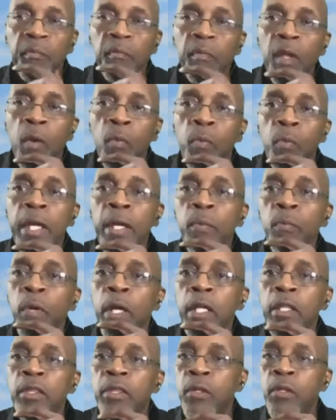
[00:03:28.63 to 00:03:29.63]
we
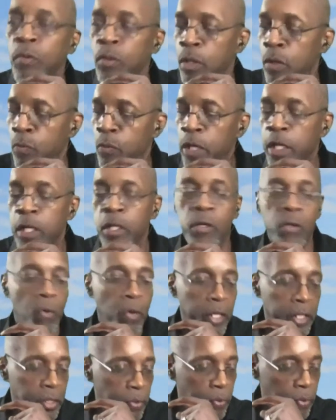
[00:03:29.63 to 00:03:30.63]
went through and we are
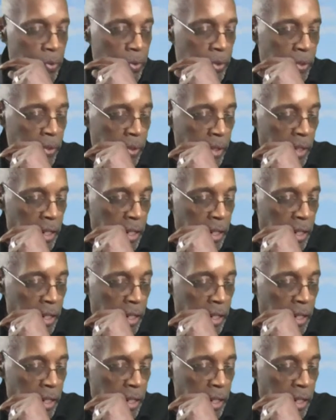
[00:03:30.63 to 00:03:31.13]
going through